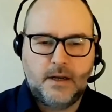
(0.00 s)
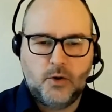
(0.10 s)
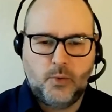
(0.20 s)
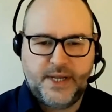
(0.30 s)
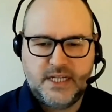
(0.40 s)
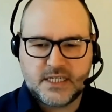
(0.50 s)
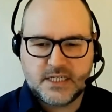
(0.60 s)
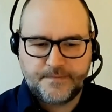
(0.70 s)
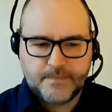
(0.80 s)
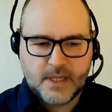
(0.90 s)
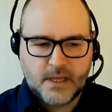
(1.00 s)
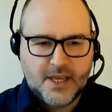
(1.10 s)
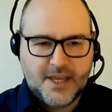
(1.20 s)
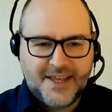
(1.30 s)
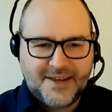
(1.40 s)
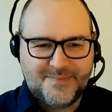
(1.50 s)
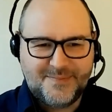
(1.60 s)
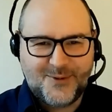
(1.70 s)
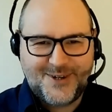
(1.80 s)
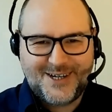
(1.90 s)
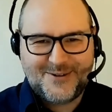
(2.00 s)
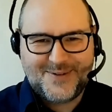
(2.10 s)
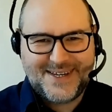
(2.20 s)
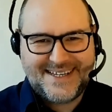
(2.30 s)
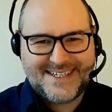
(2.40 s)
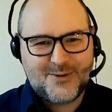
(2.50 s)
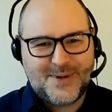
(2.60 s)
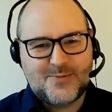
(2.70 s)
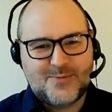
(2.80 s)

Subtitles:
Louise. Morning, Louise. Louise